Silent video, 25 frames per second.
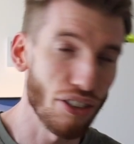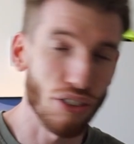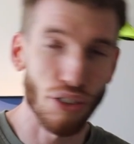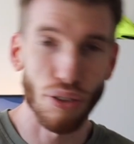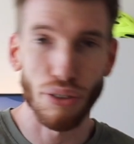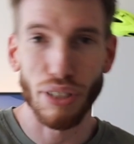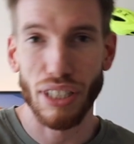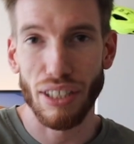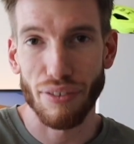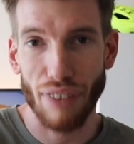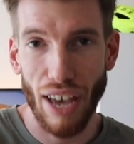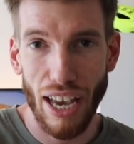
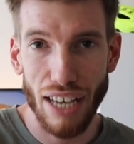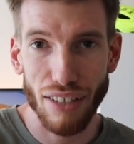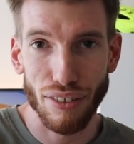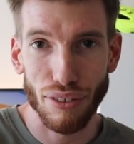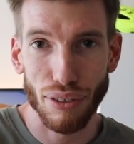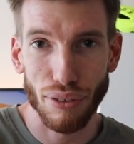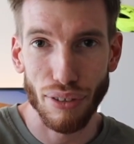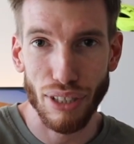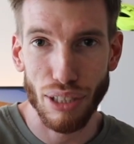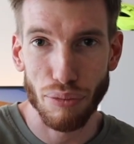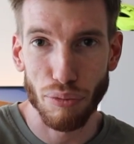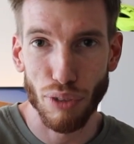don't give
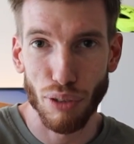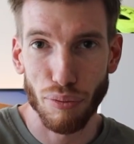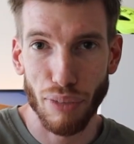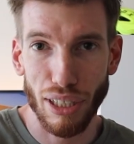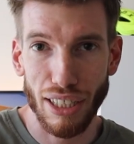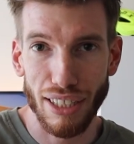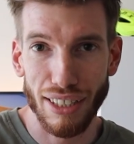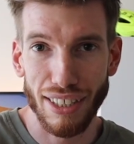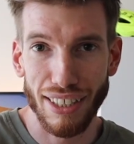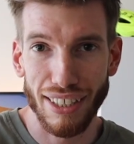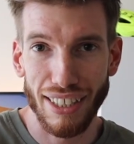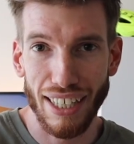ACER any more
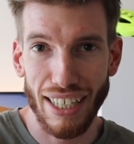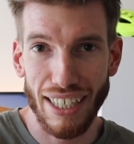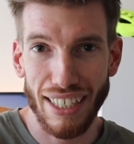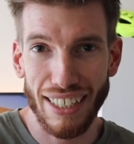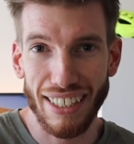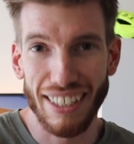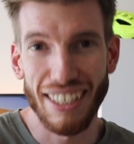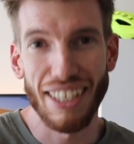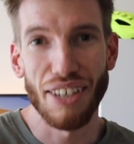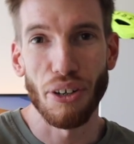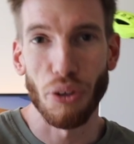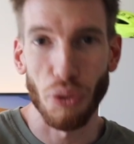money than they
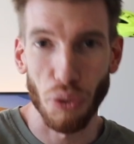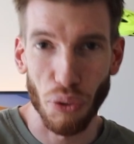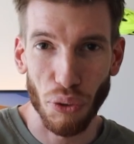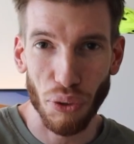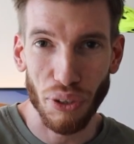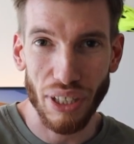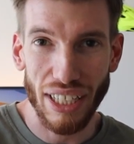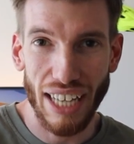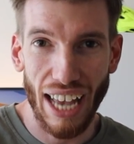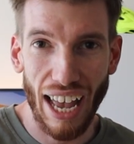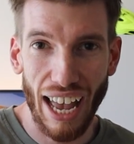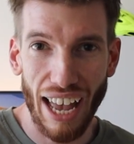
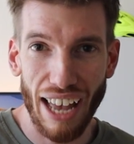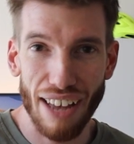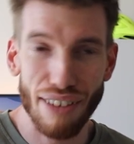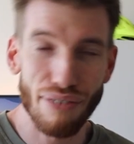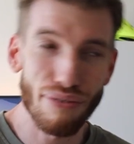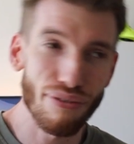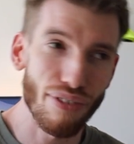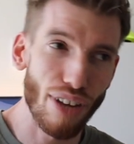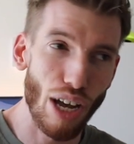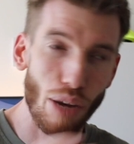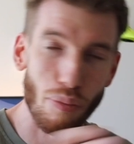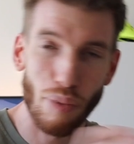already
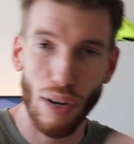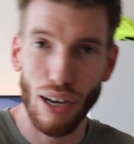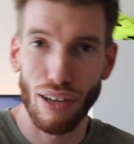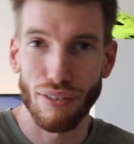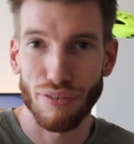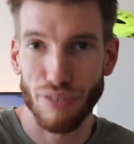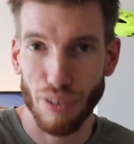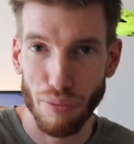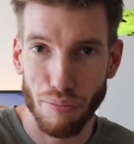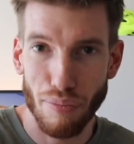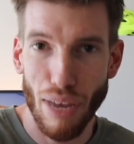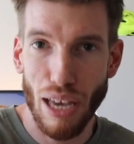have, apart
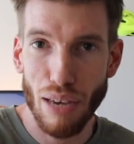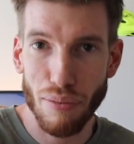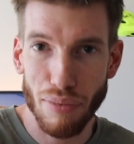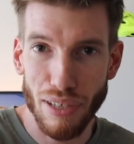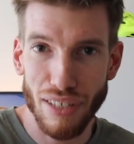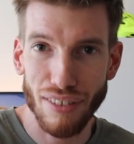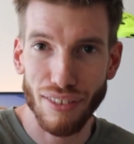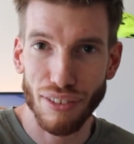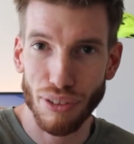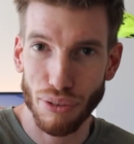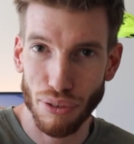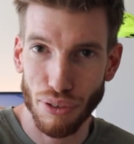from maybe
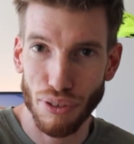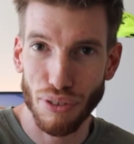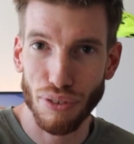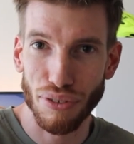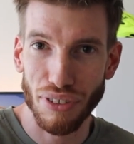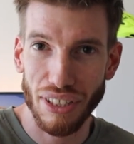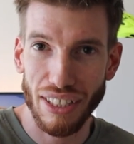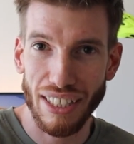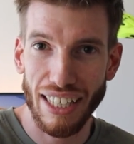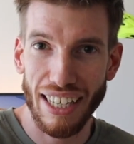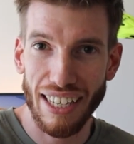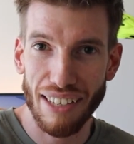still
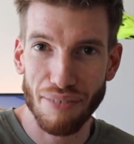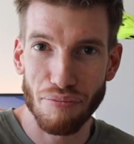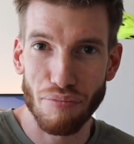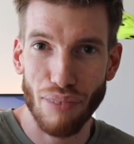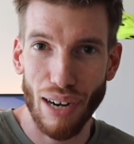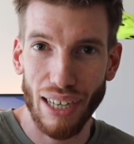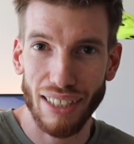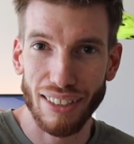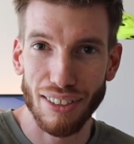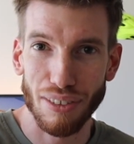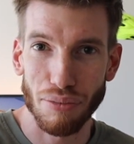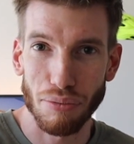using their
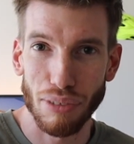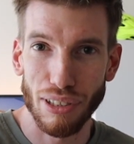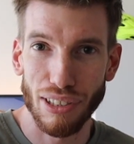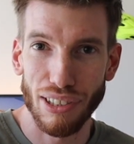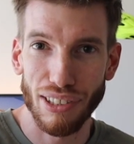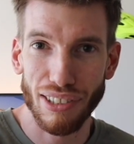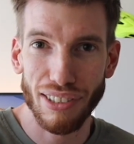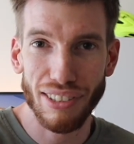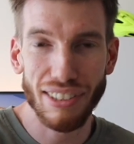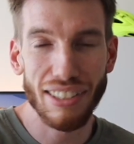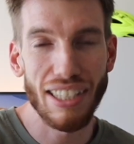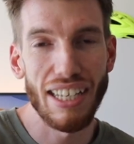practice
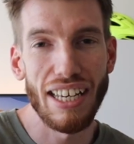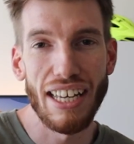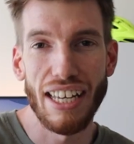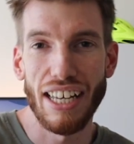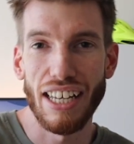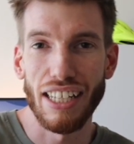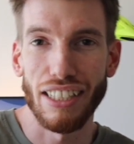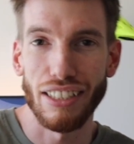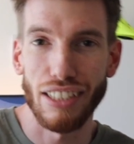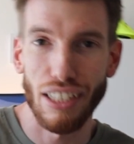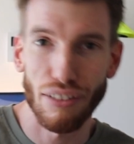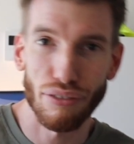material.
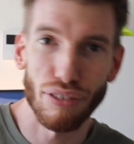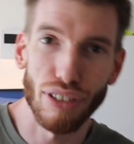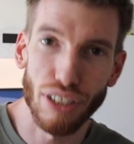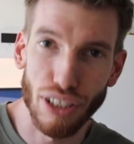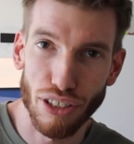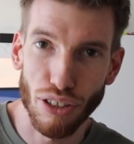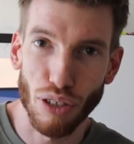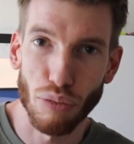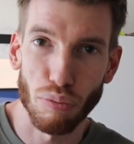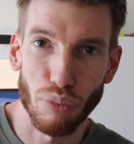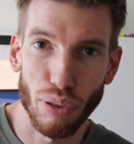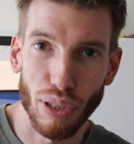Definitely
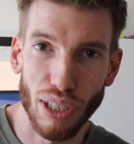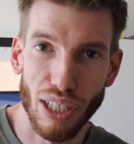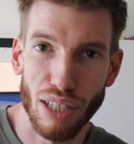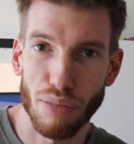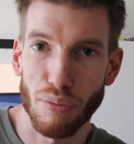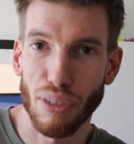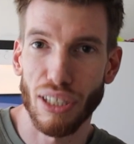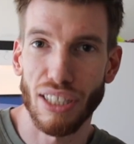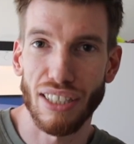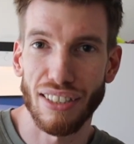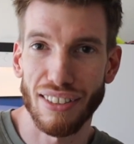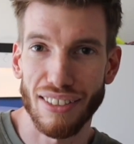don't put any
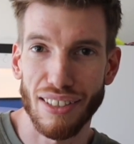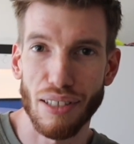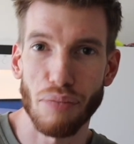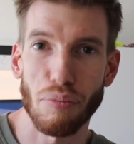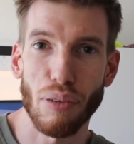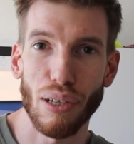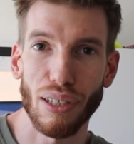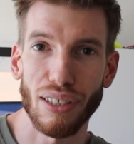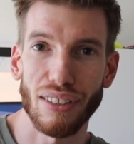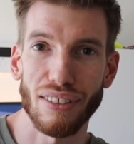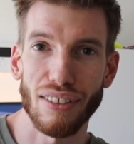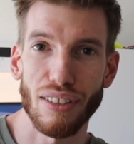money into the
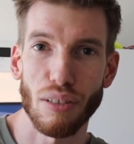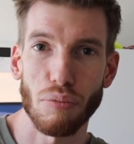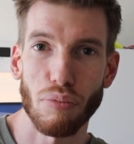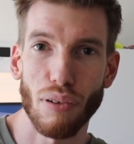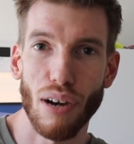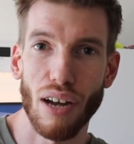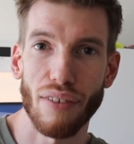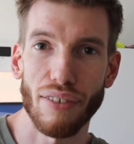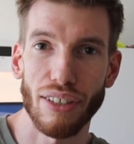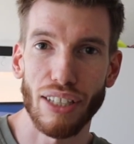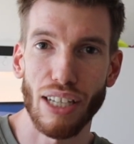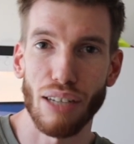pockets of the
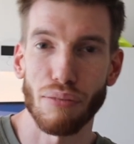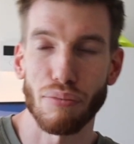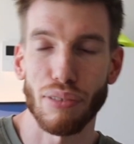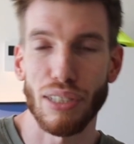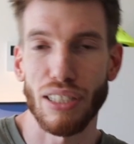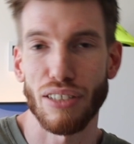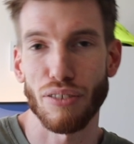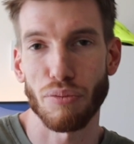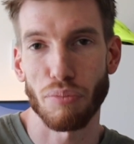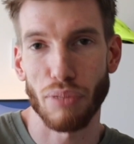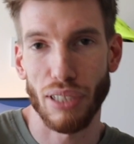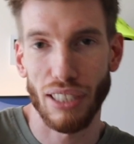private
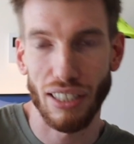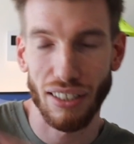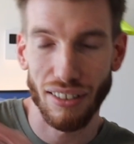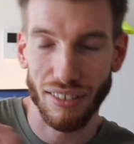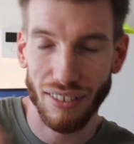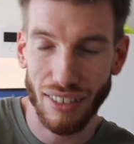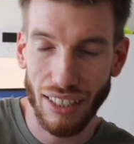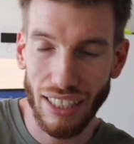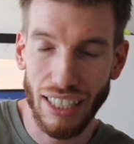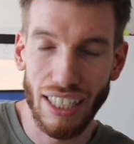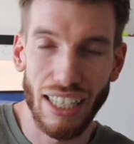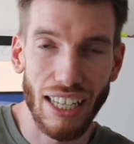companies
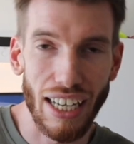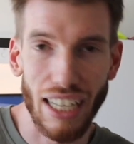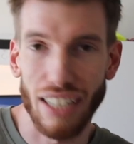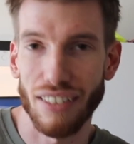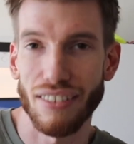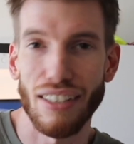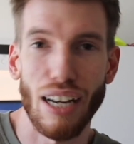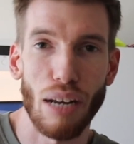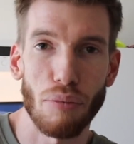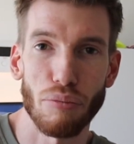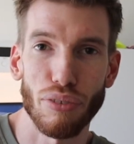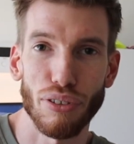because it's
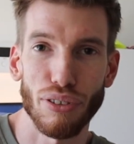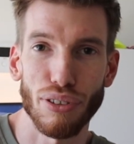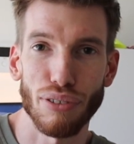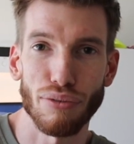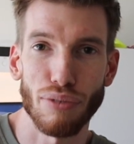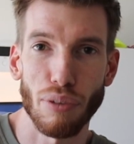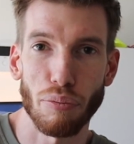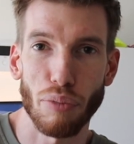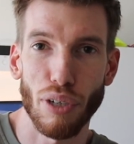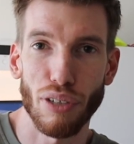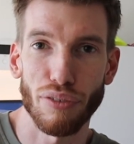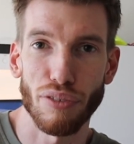an absolute
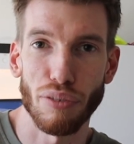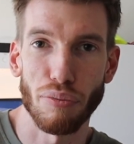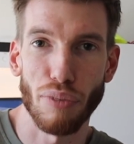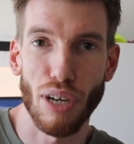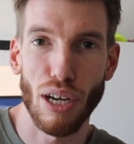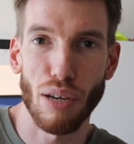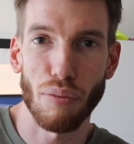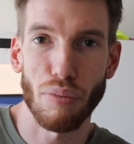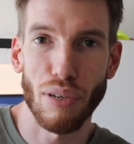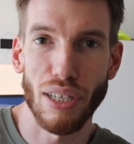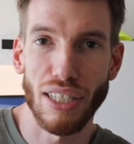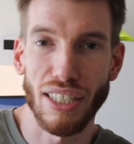ripoff in my
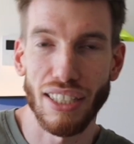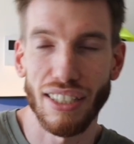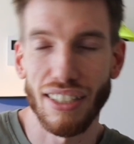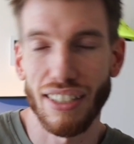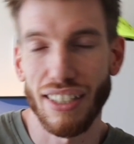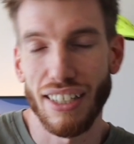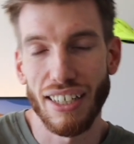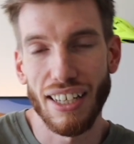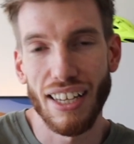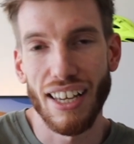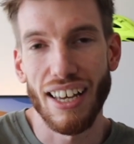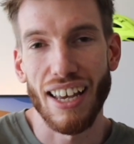opinion.
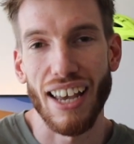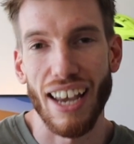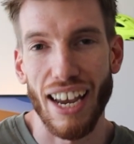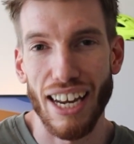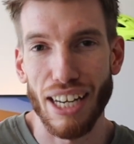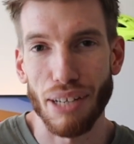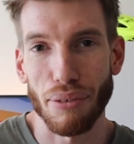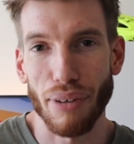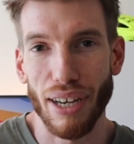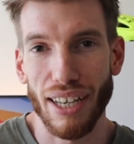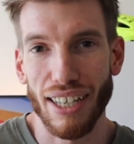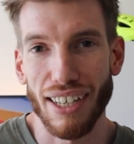
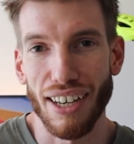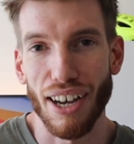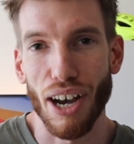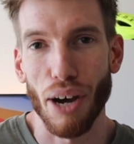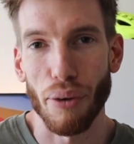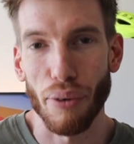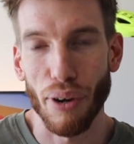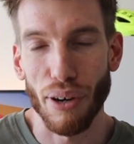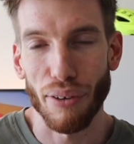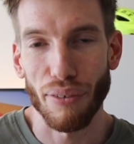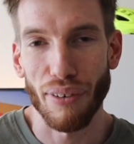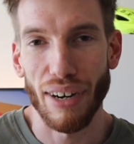Anyway, I
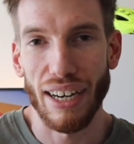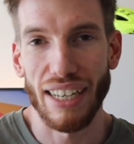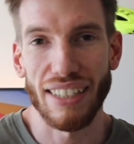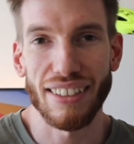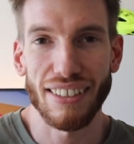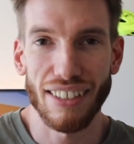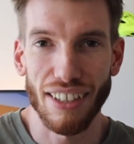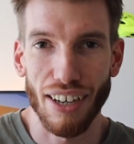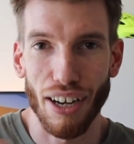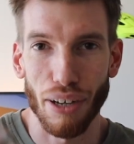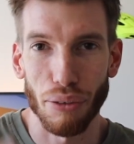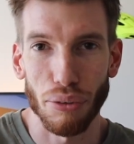won't
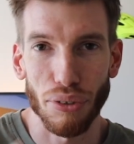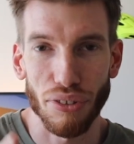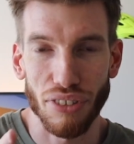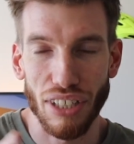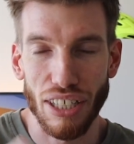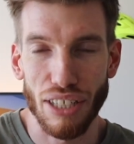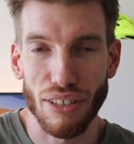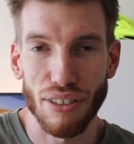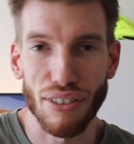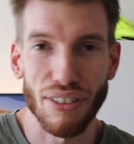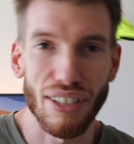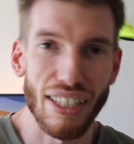rant. I will see
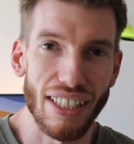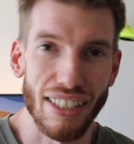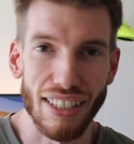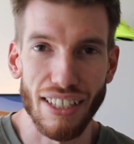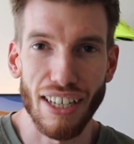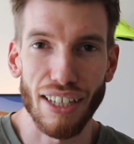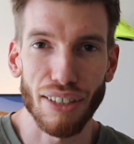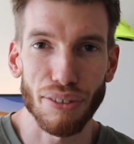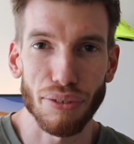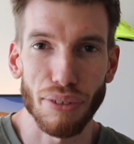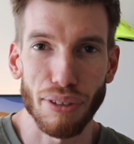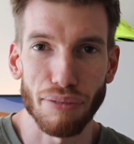you in the
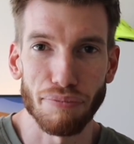next